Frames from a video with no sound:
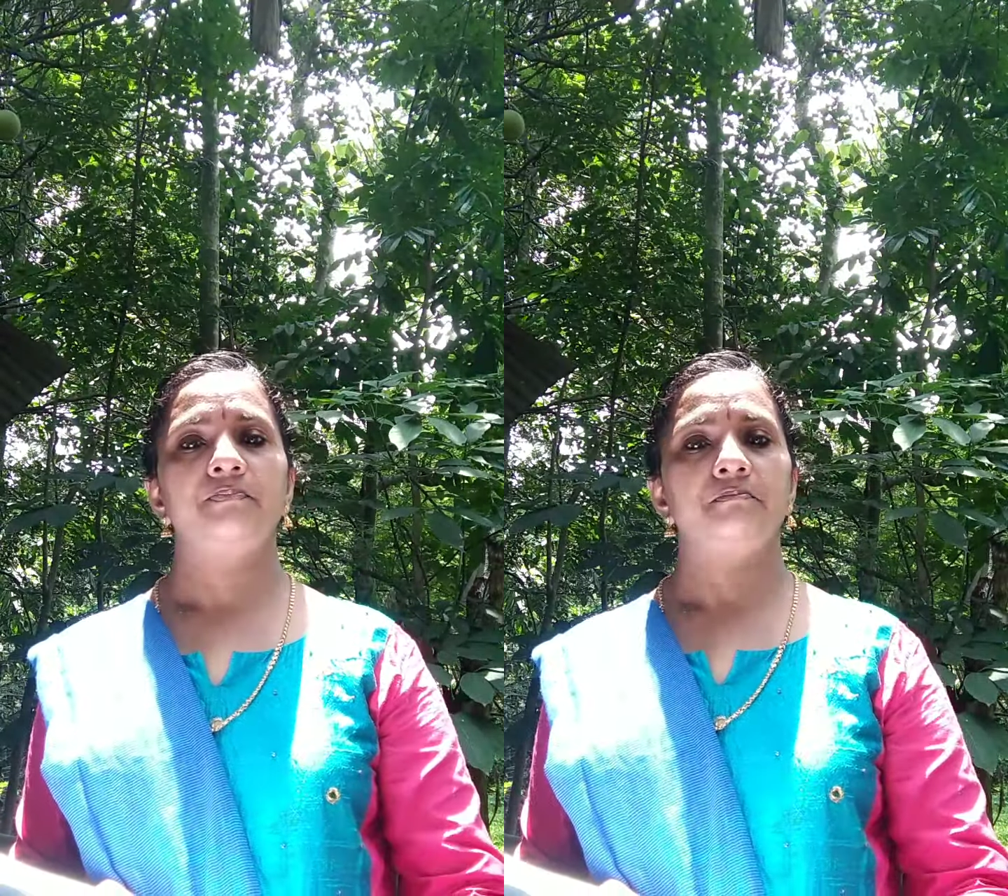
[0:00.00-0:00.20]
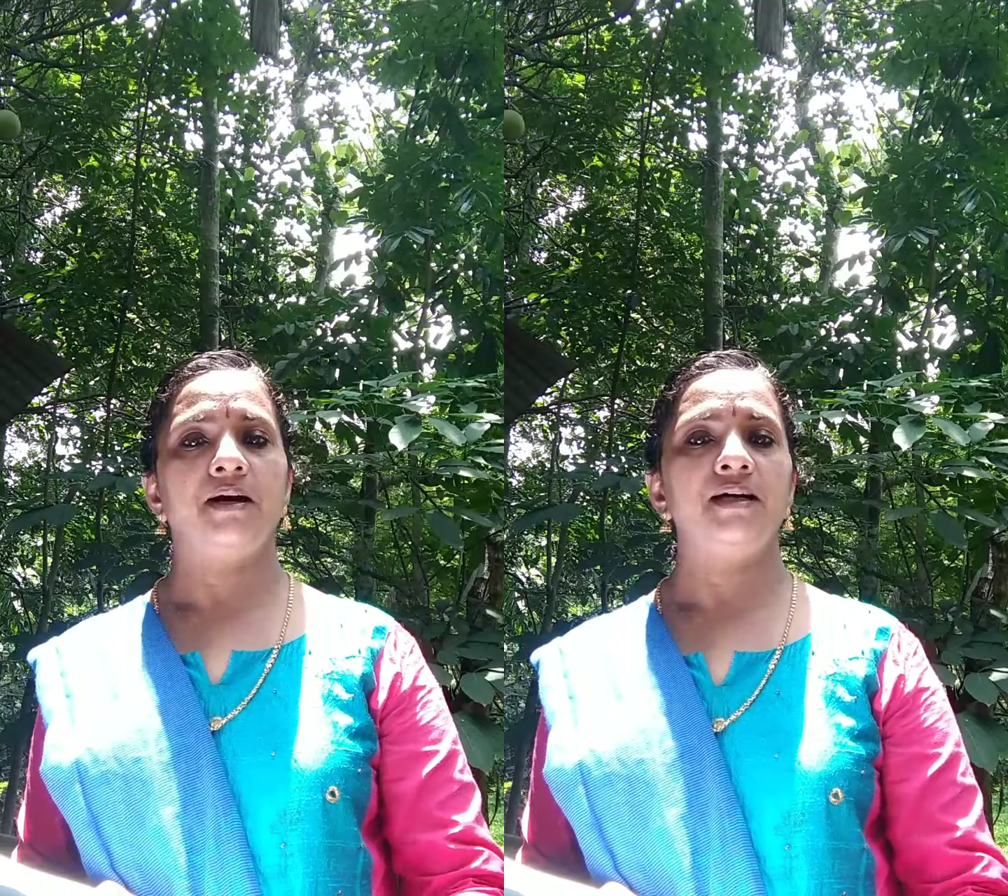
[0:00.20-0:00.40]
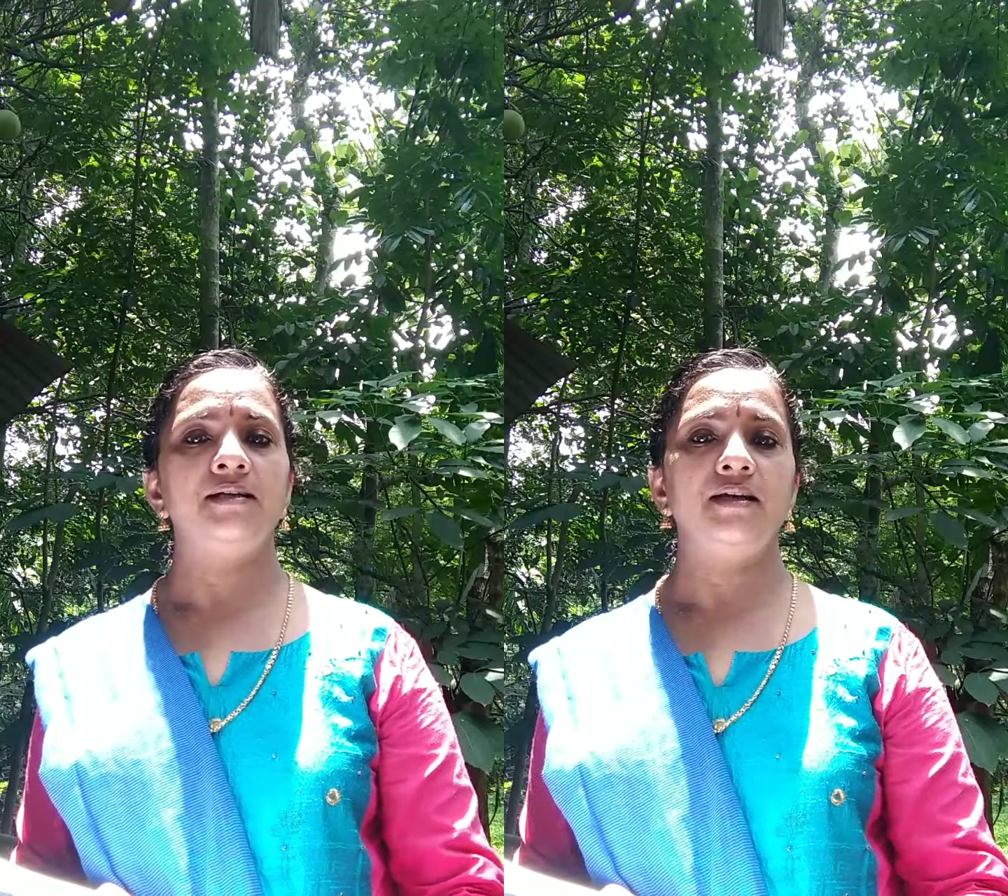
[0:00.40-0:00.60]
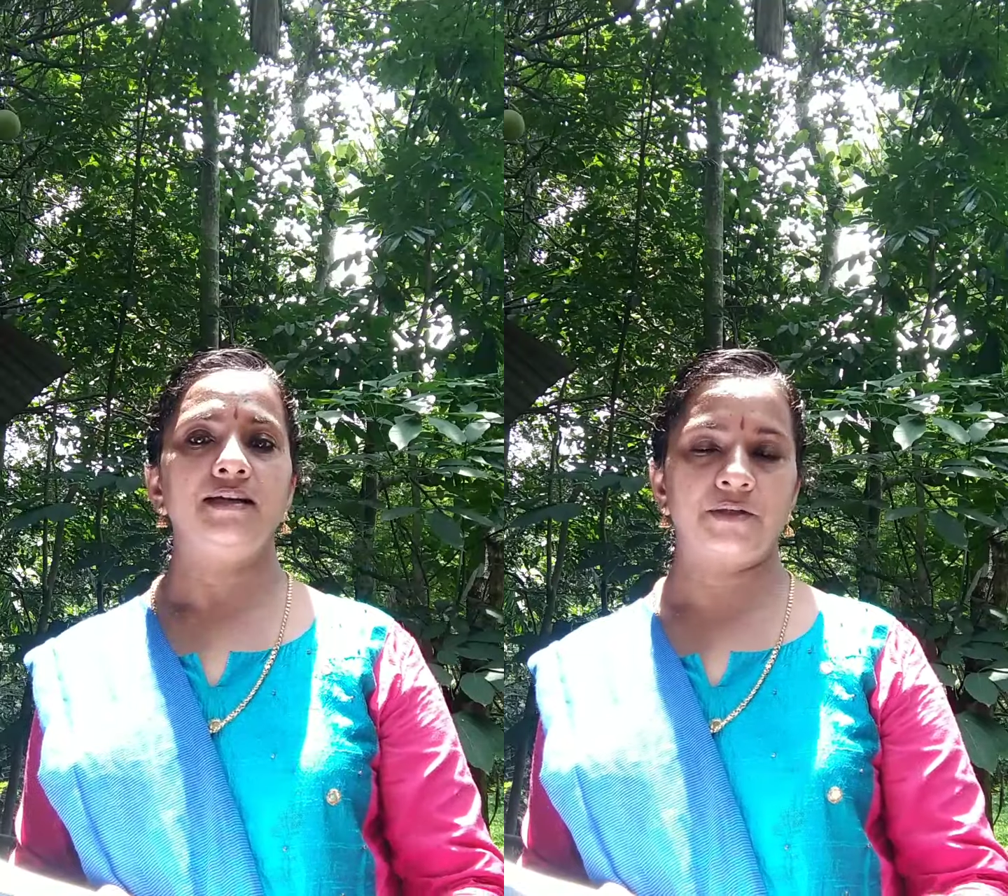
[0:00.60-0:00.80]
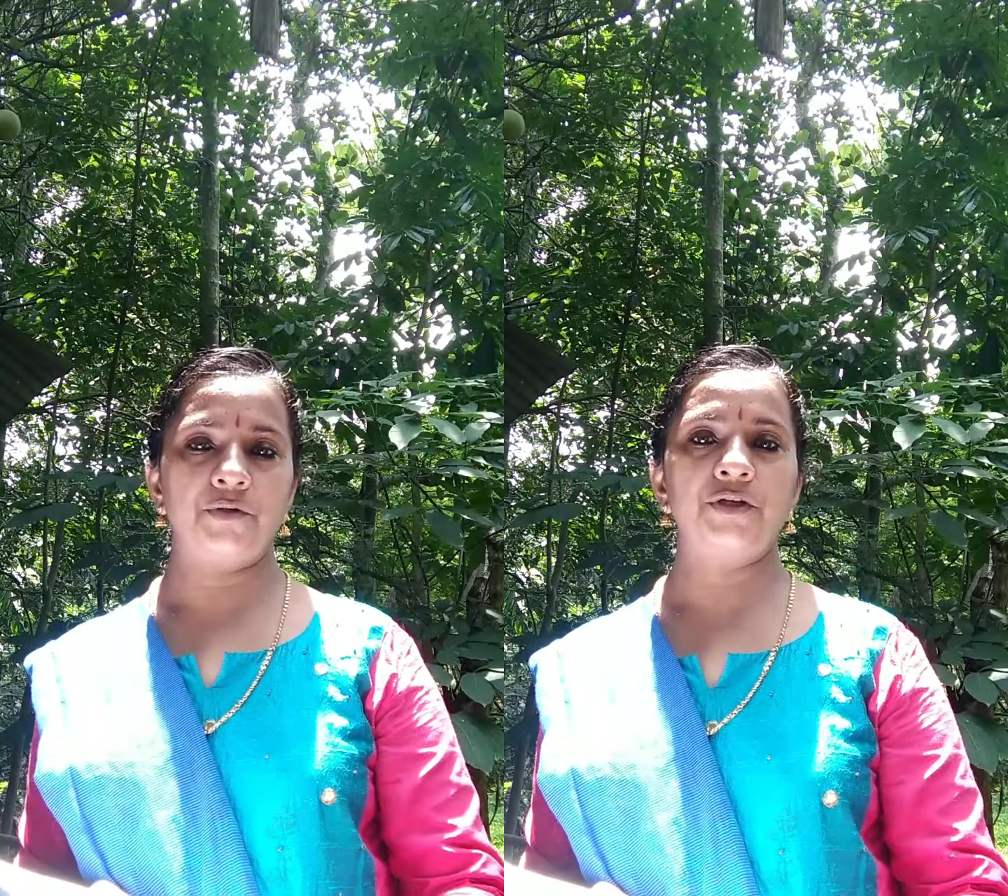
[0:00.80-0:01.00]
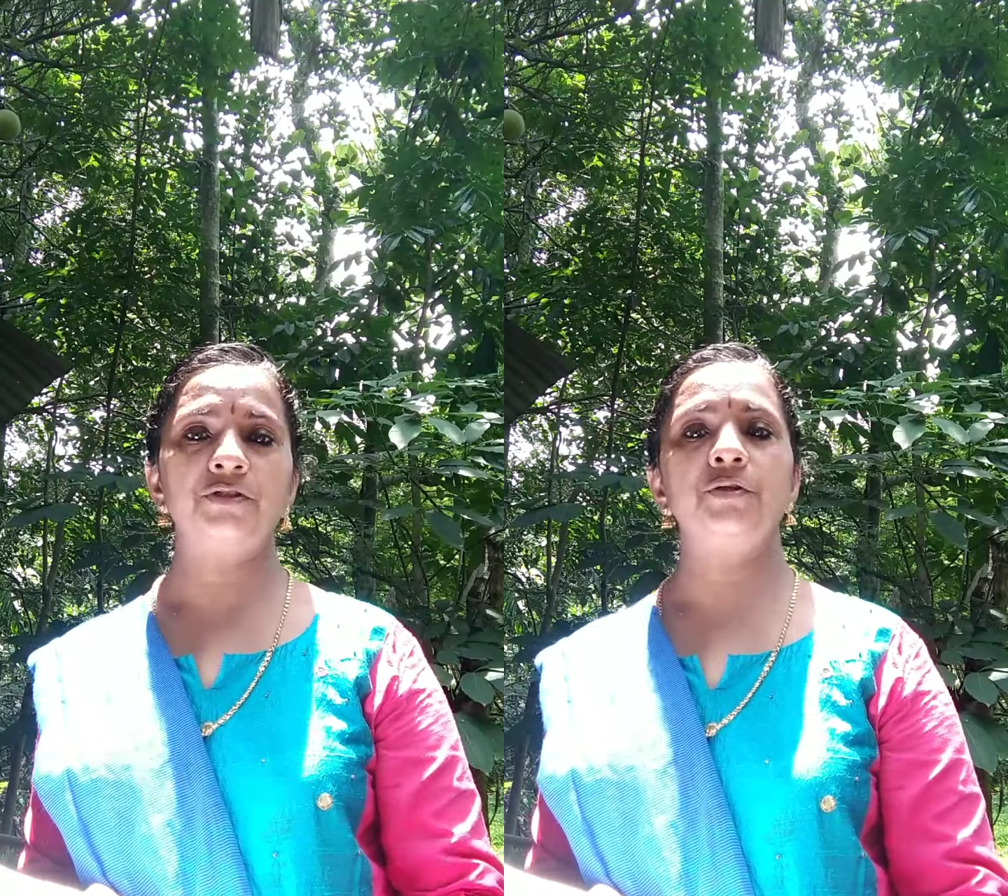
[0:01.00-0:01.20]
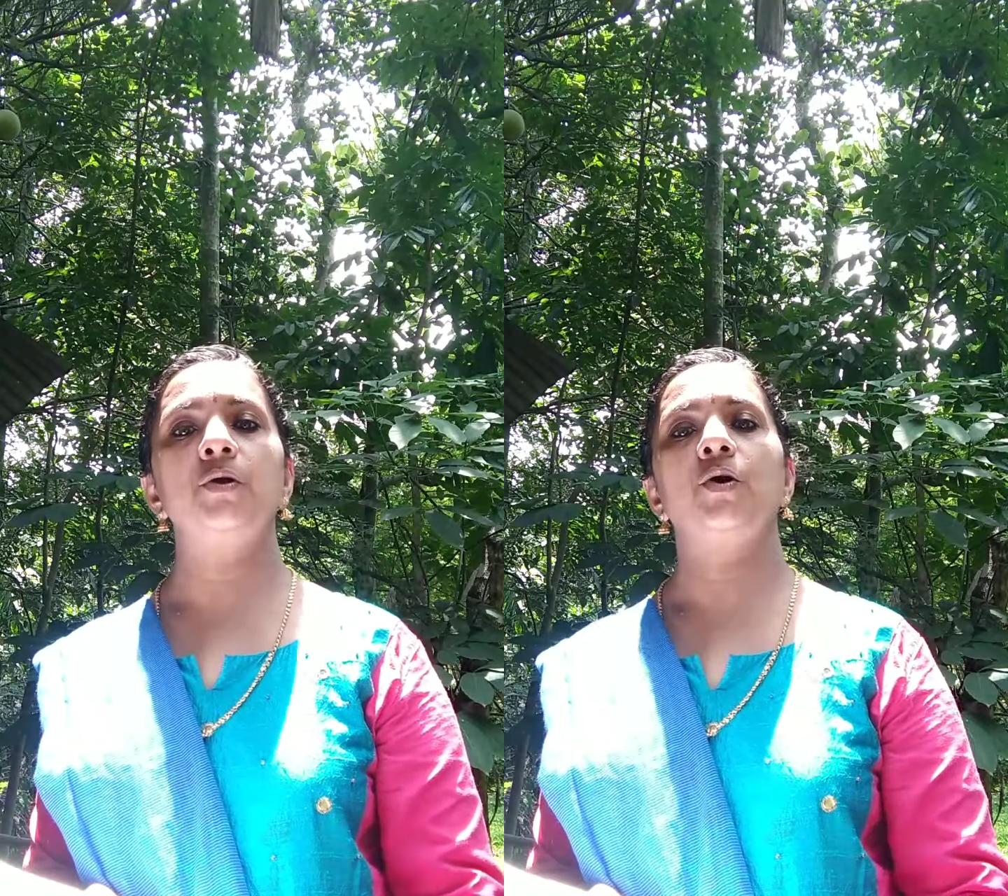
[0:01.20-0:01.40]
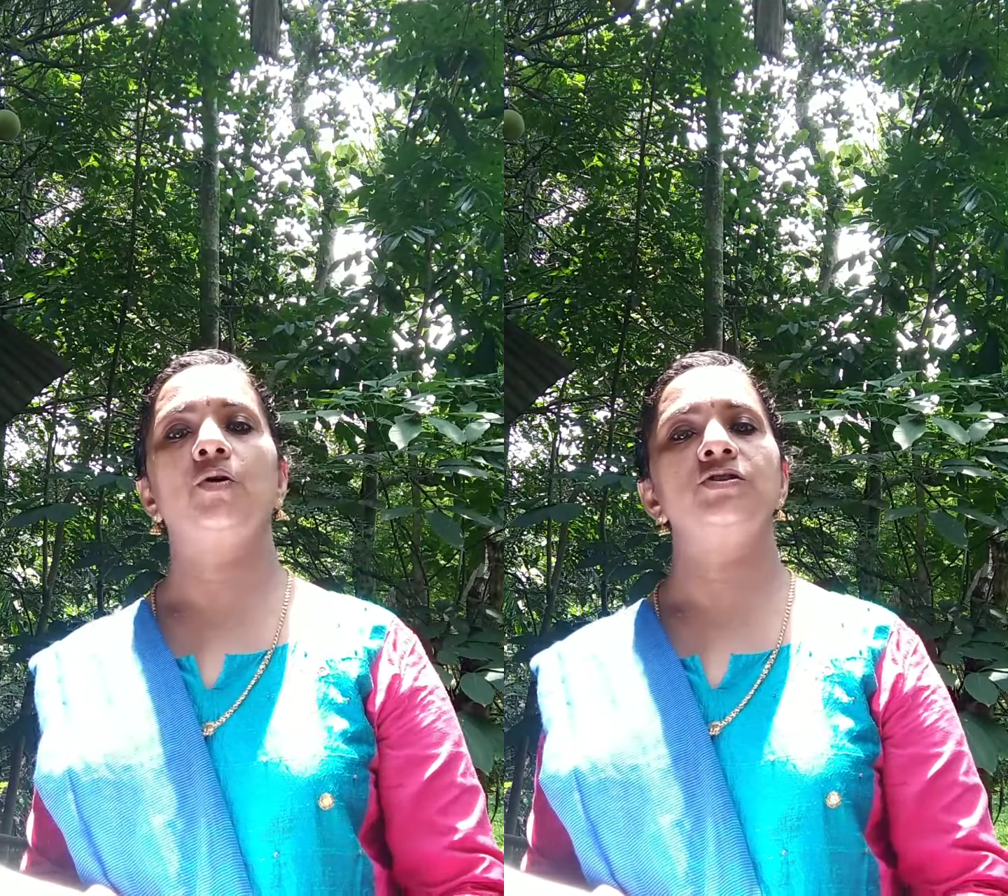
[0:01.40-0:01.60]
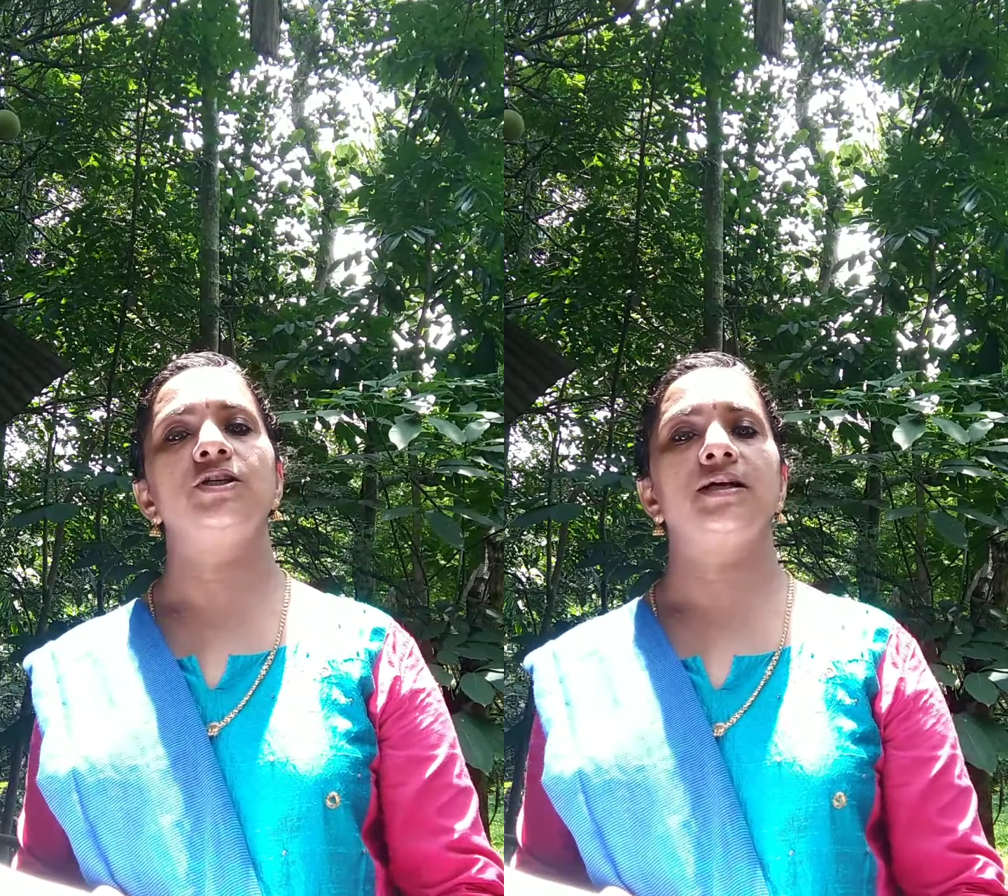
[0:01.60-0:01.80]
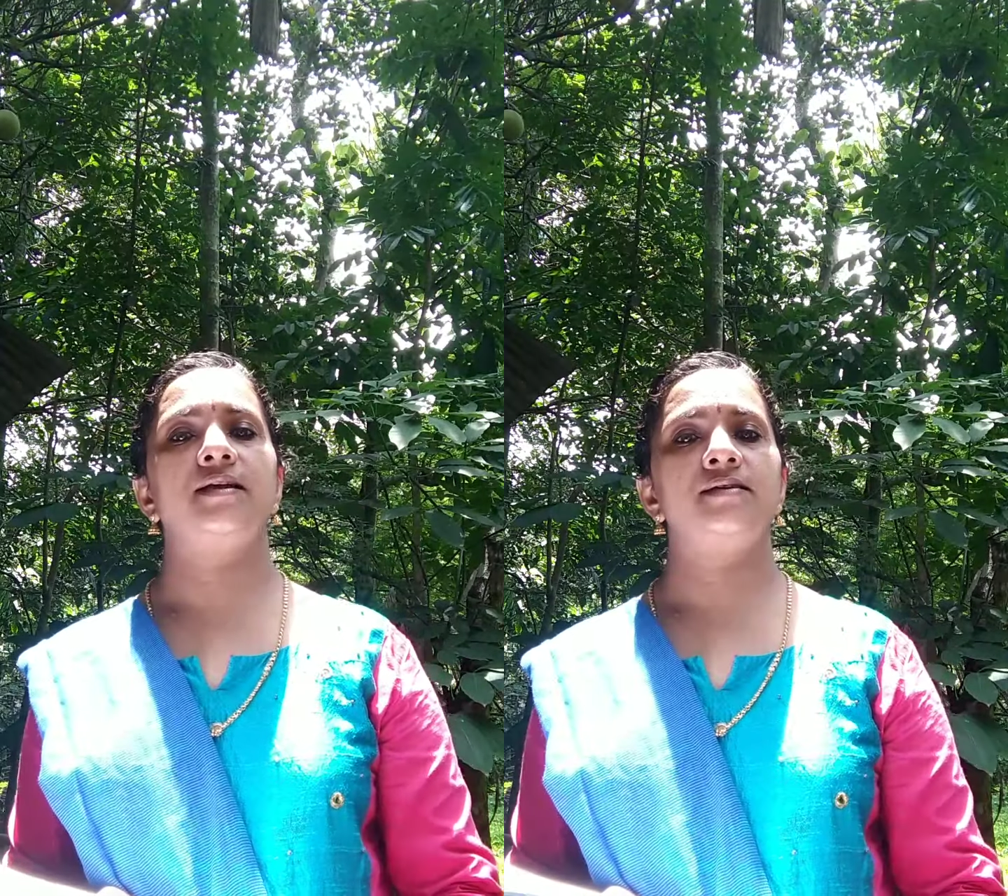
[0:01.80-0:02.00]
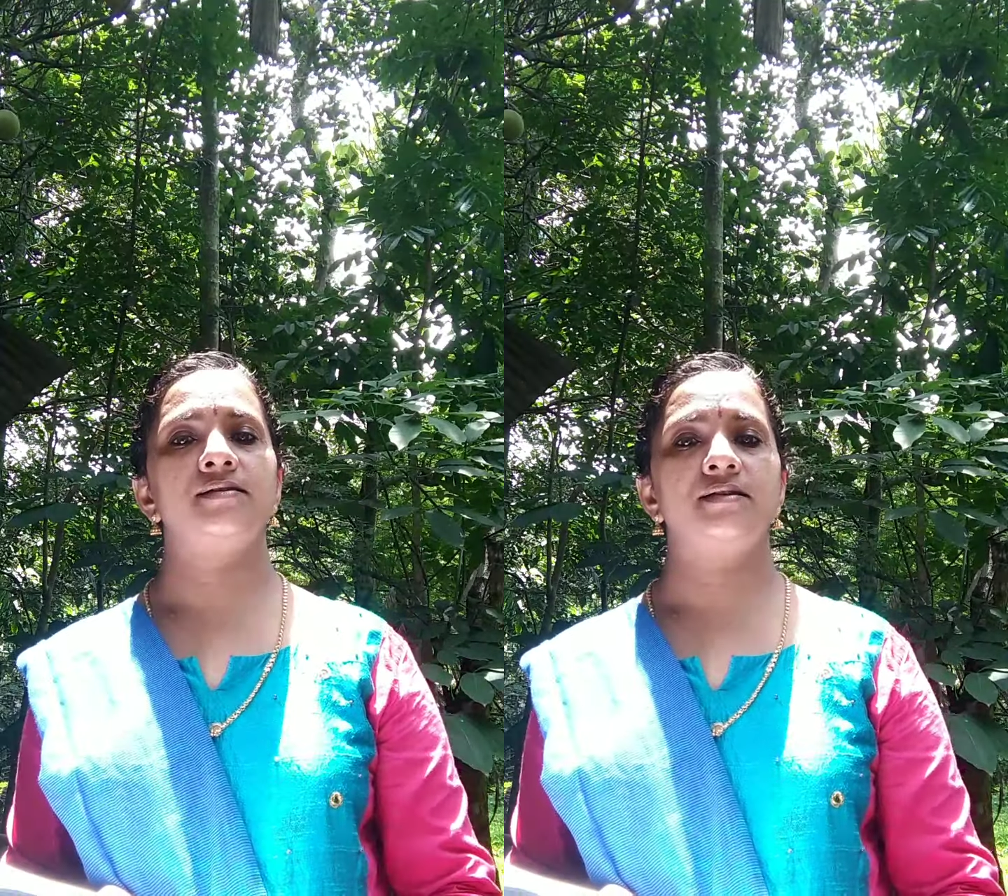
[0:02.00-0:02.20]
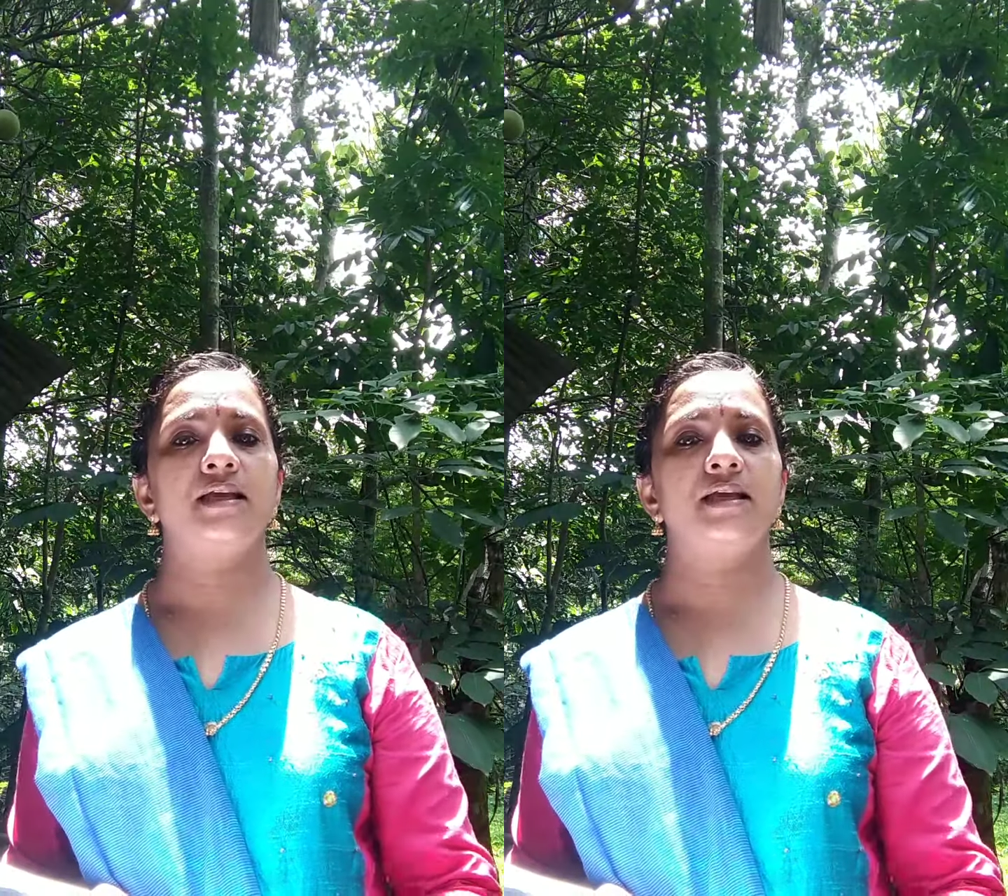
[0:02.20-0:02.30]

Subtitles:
But according to Longinus,